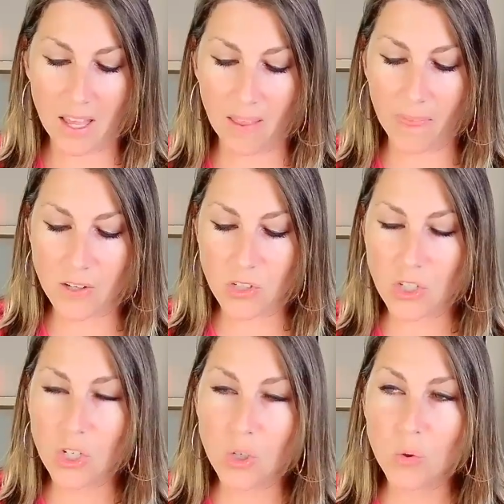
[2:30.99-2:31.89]
And there's
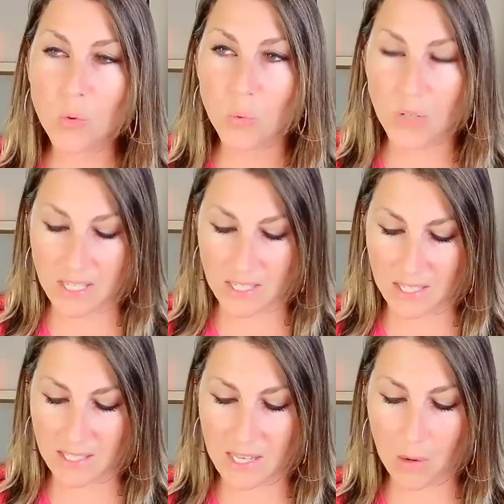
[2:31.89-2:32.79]
two
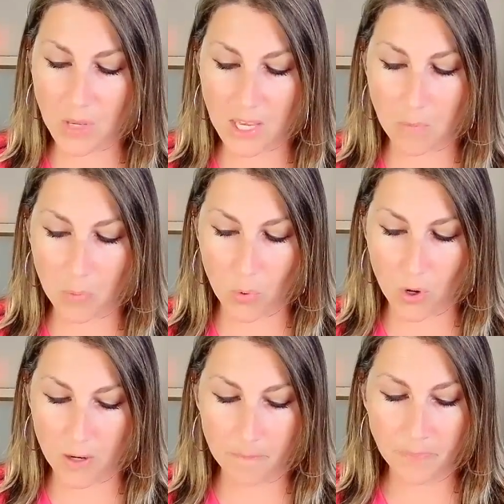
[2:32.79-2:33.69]
reasons that we get
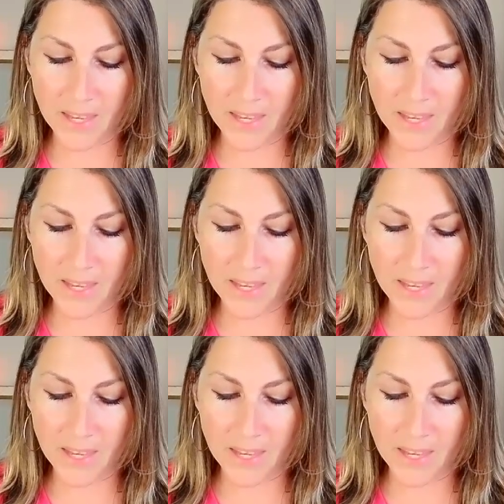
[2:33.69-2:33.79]
bored.